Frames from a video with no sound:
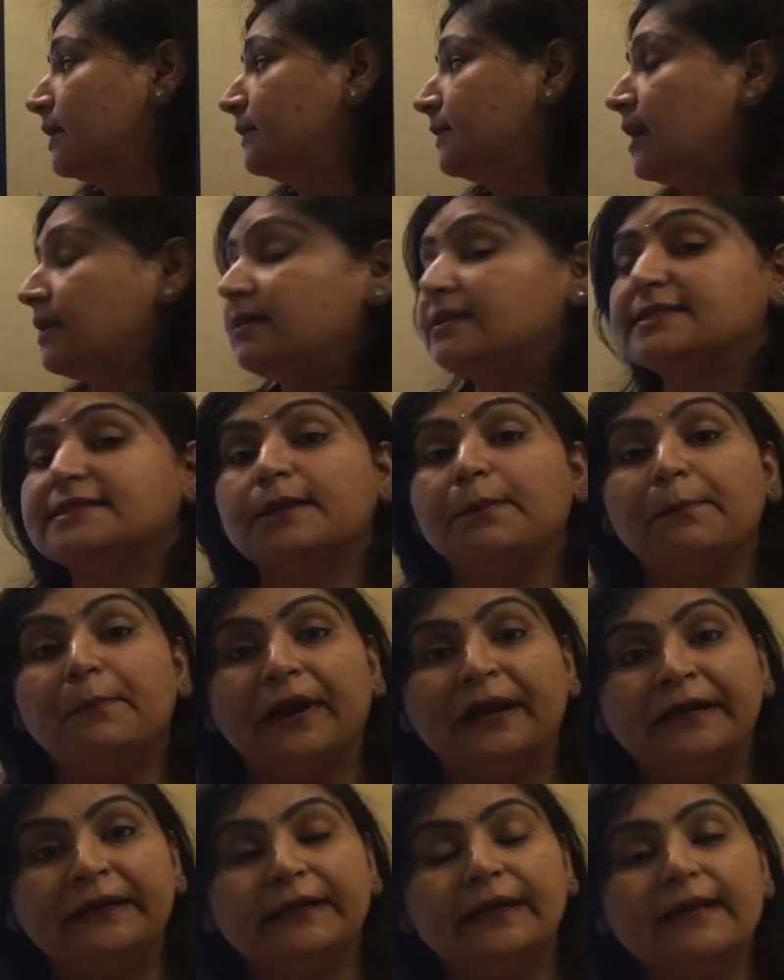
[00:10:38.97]
Then is
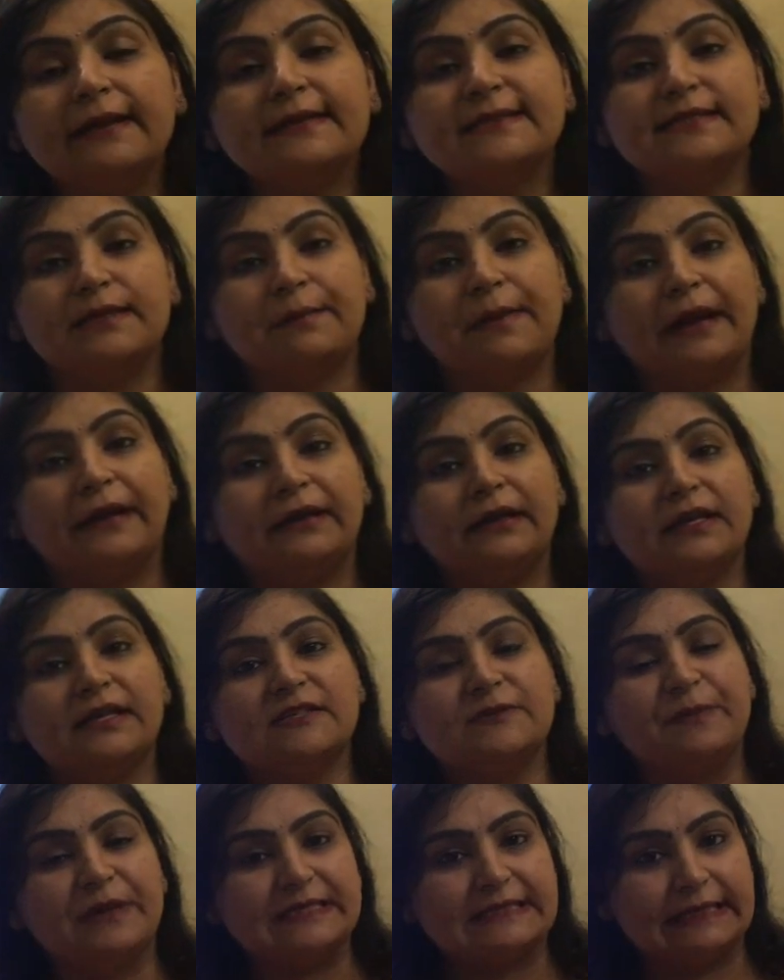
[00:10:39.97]
semantic.
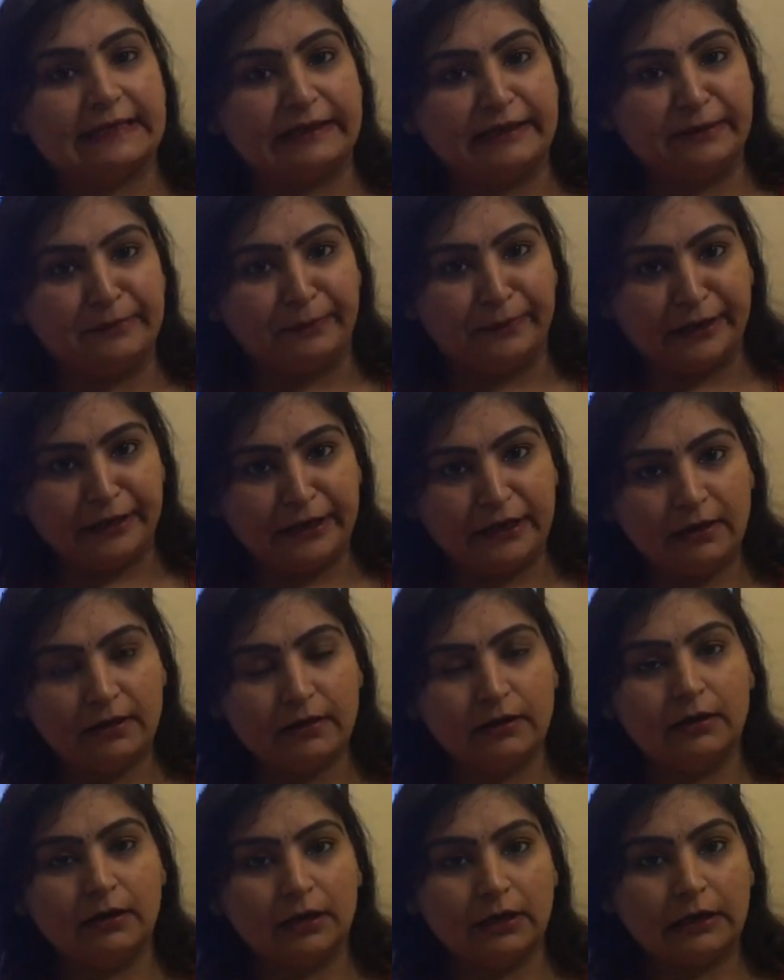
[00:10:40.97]
Semantics basically
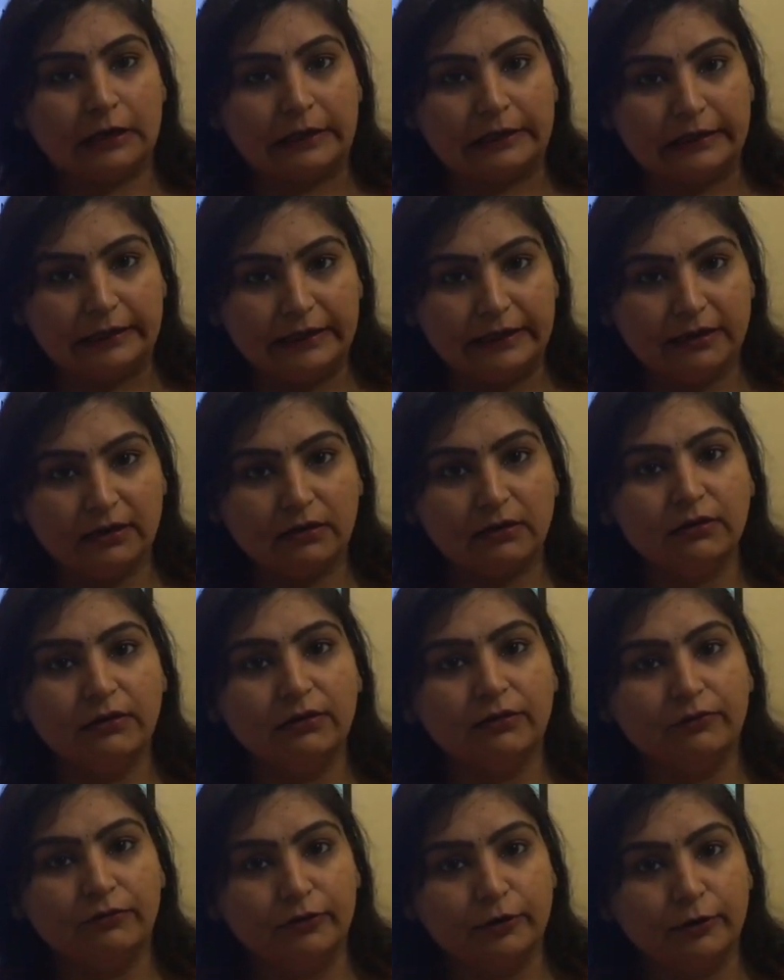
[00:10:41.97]
meaning, clear
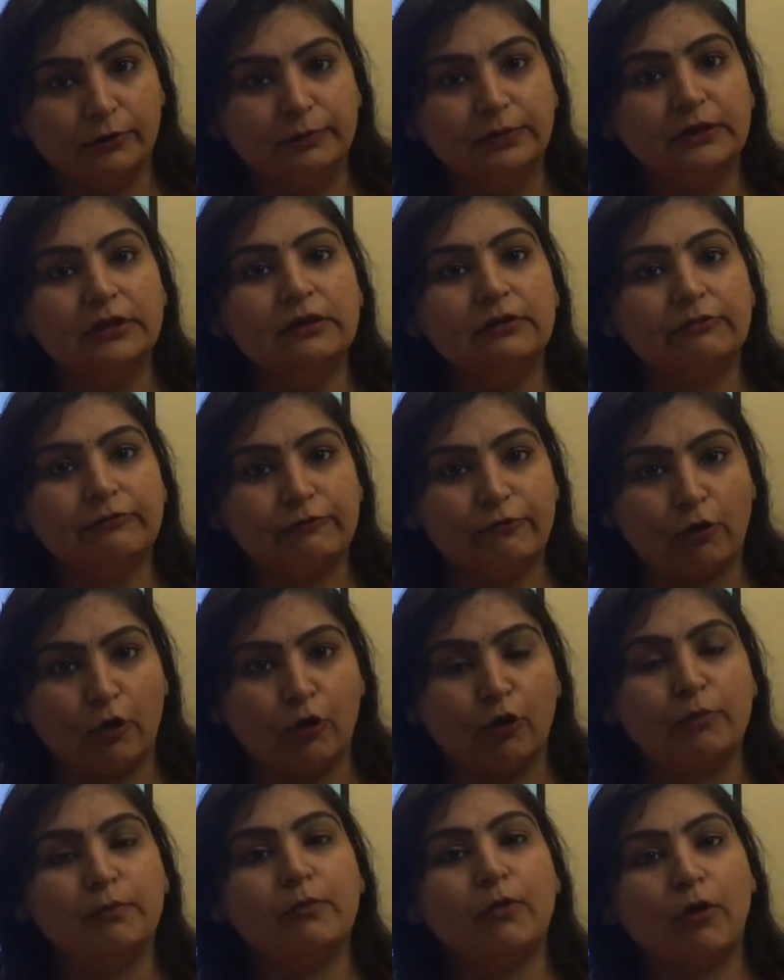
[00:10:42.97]
verbal
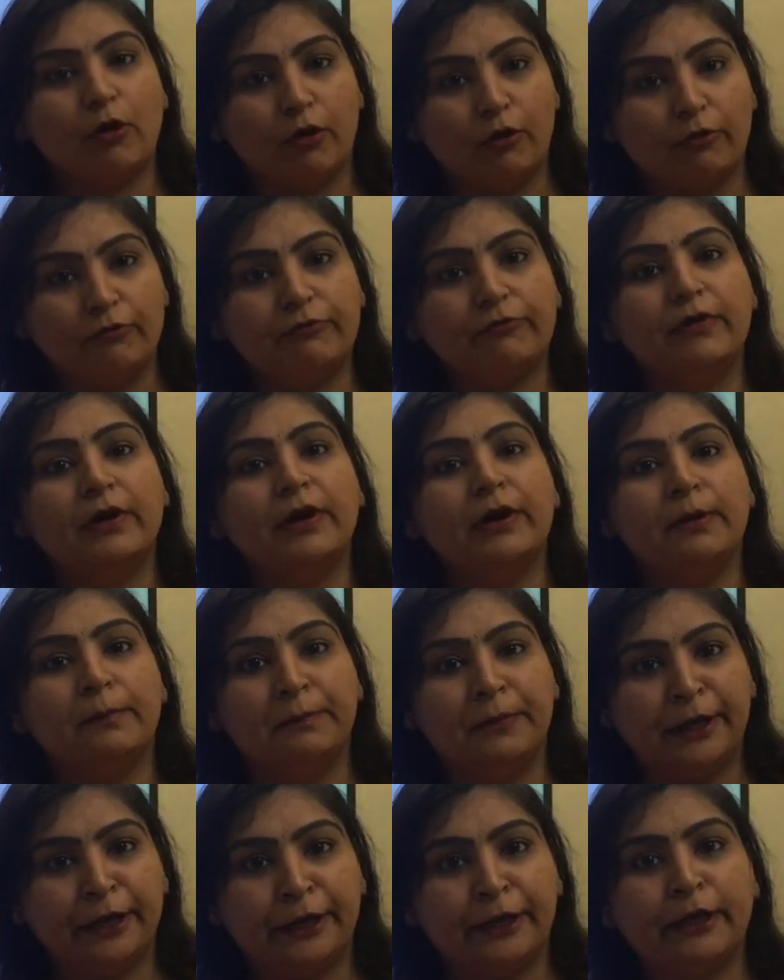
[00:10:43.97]
form of
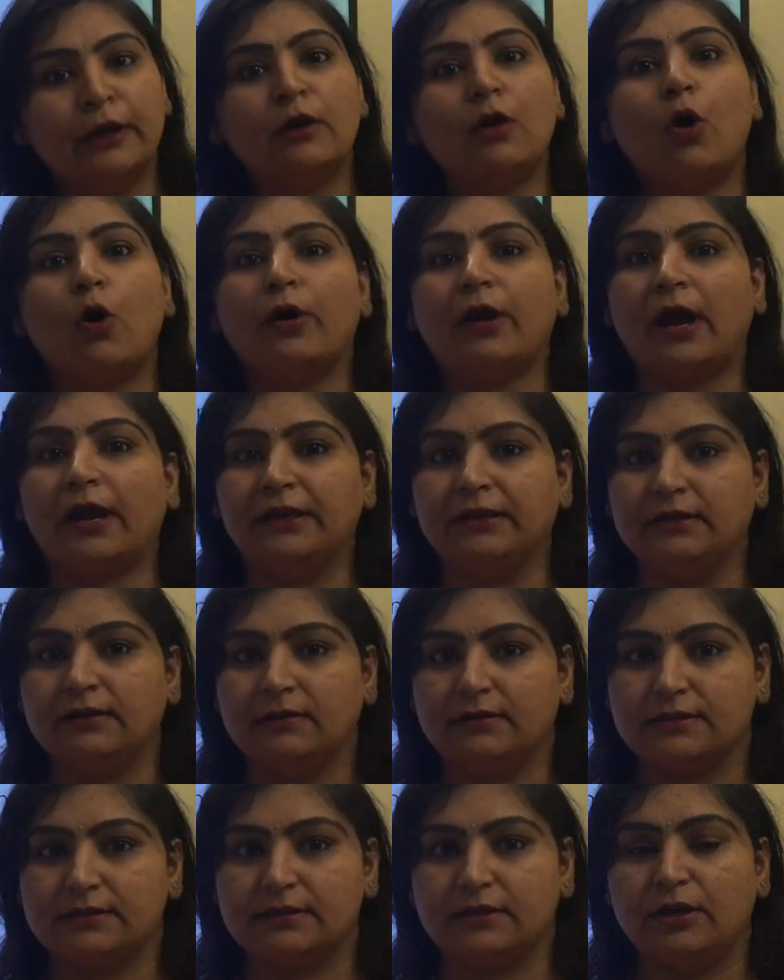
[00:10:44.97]
meaning or
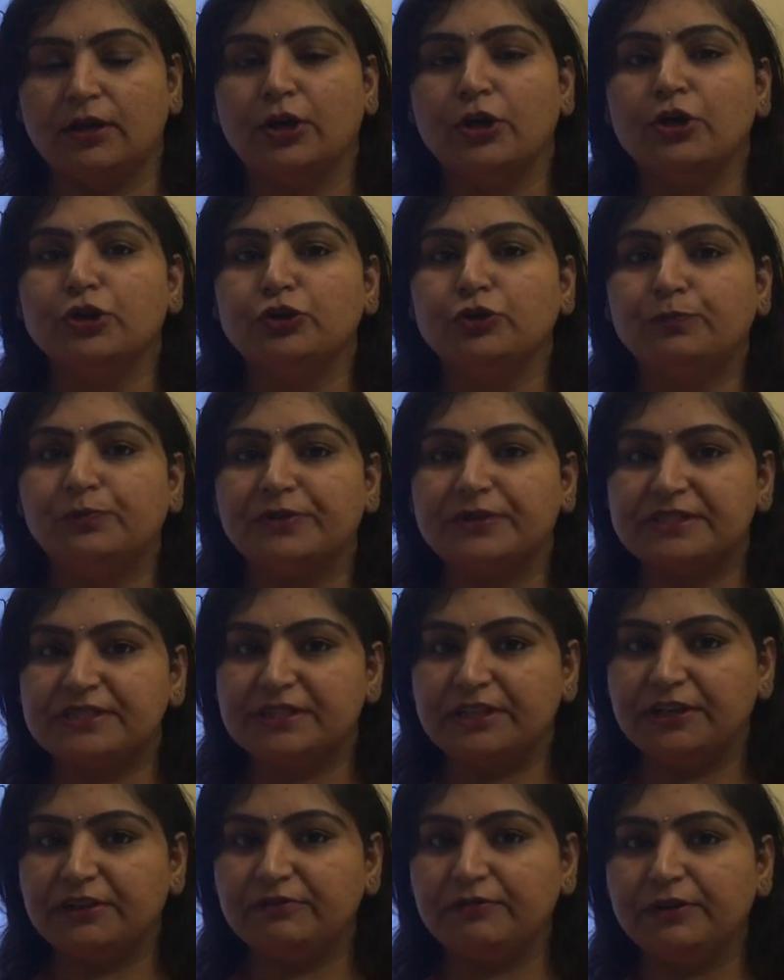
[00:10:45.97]
ideas. You
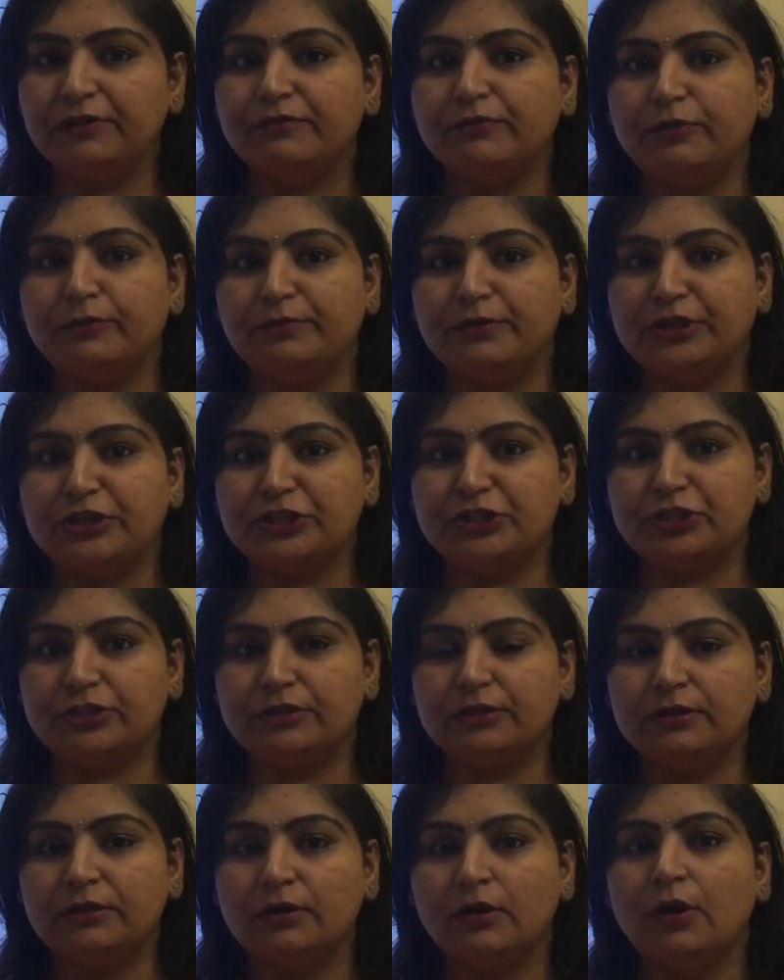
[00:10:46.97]
perceive
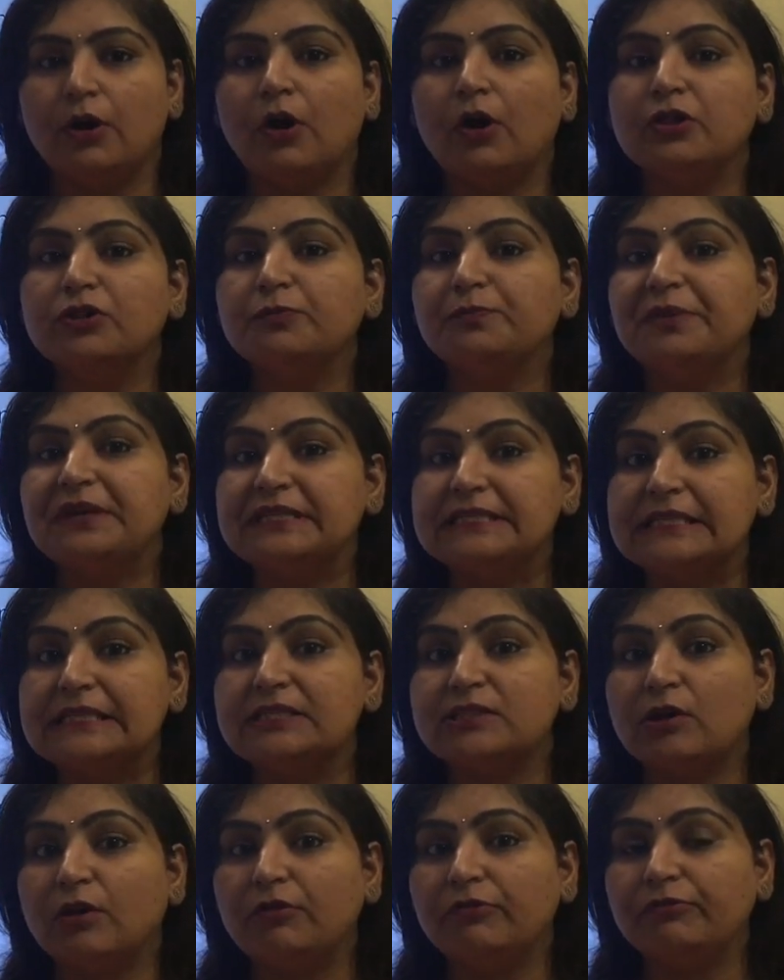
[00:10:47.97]
information on the
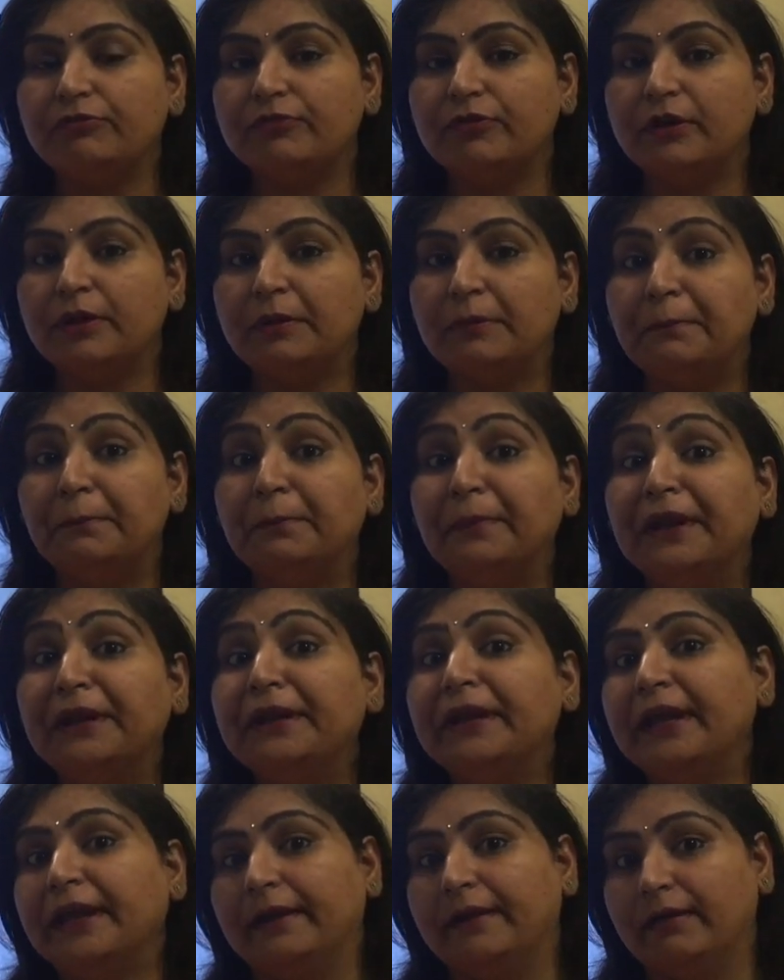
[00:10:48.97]
basis of
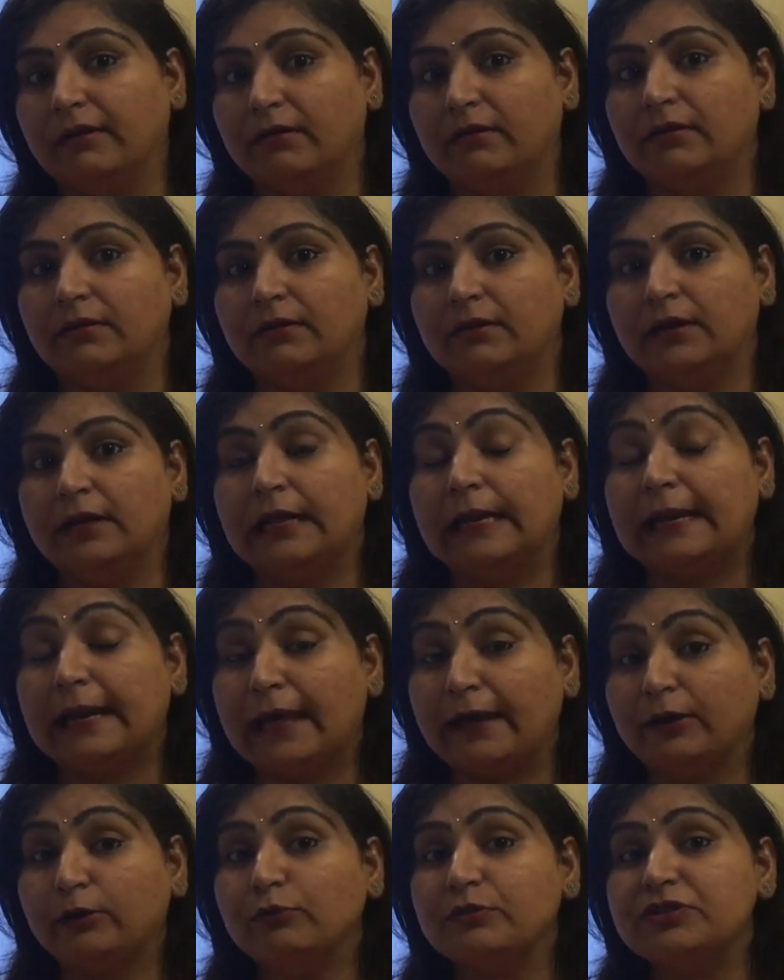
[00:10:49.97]
meaning.
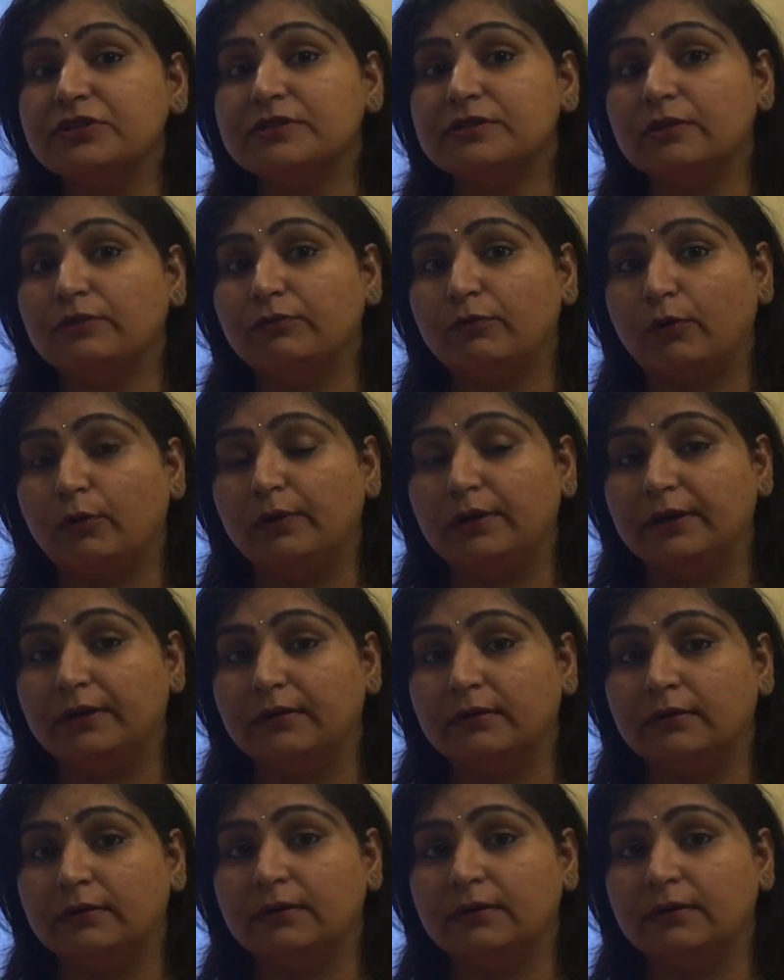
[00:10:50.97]
Language is involved